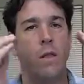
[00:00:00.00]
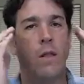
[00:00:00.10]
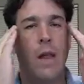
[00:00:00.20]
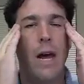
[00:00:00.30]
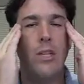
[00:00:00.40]

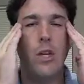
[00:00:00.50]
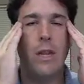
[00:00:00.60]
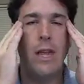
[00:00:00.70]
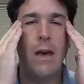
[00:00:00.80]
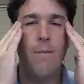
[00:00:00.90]
Logic
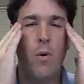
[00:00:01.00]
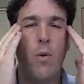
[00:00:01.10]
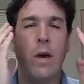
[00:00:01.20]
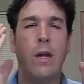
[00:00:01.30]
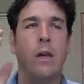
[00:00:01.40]
at that
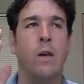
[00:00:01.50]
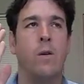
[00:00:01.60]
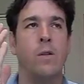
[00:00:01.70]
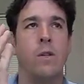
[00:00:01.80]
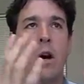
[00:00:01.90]
point,
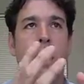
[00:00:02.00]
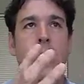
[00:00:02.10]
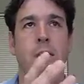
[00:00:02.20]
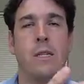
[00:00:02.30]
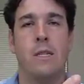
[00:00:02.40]
is not
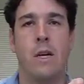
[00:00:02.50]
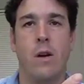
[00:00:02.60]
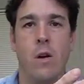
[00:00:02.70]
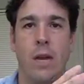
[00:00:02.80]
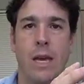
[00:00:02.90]

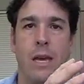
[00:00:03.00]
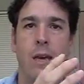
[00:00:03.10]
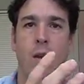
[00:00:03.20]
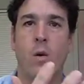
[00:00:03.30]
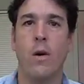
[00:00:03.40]
necessarily
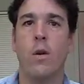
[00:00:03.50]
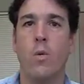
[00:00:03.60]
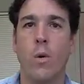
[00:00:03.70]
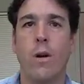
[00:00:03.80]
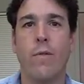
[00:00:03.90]
going to
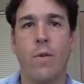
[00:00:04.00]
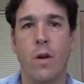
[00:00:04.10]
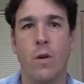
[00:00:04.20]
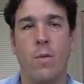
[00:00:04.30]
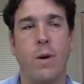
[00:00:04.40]
work for
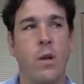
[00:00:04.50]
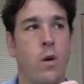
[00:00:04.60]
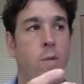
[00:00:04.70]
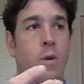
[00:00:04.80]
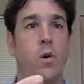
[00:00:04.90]
you, but
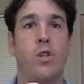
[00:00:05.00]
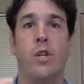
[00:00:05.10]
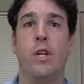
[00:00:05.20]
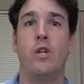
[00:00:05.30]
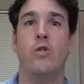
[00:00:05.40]
your
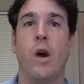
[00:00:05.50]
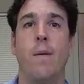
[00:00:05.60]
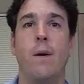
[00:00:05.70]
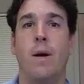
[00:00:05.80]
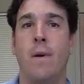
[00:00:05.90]
emotion and
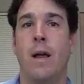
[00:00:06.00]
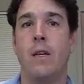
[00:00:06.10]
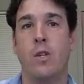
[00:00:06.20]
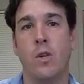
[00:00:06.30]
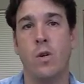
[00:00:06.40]
drama about
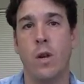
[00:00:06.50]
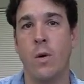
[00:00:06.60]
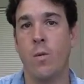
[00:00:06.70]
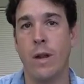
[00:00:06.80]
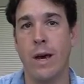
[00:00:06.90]
it
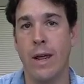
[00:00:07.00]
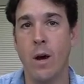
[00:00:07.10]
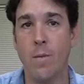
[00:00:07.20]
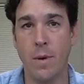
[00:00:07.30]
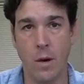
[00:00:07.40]
certainly will not
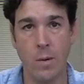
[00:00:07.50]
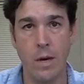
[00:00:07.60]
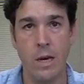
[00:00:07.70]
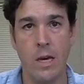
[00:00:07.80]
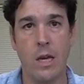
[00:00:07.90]
help you.
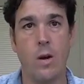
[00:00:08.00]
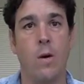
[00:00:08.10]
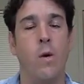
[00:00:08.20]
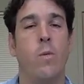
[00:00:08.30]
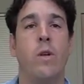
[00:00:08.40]

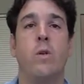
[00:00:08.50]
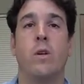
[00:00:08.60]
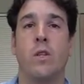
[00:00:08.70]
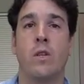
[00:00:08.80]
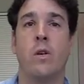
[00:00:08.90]
When you
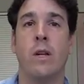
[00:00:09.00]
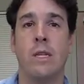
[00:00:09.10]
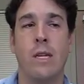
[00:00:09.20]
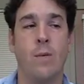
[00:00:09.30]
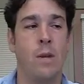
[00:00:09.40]
could certainly
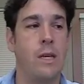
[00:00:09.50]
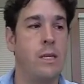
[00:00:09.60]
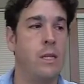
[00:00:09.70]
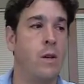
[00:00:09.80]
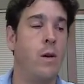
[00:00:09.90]
say, well,
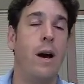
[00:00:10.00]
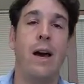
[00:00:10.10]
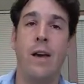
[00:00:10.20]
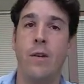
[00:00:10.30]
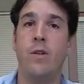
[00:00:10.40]
listen,
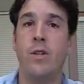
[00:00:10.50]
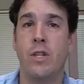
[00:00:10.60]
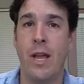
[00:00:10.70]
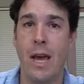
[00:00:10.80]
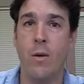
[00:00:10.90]
I
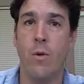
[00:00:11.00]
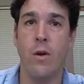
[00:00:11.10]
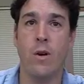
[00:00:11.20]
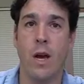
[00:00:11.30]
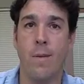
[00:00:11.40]
understand where
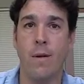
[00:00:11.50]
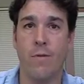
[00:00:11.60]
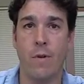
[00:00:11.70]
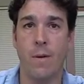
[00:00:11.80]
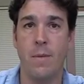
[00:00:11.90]
you're coming
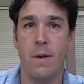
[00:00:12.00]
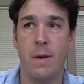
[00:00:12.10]
from.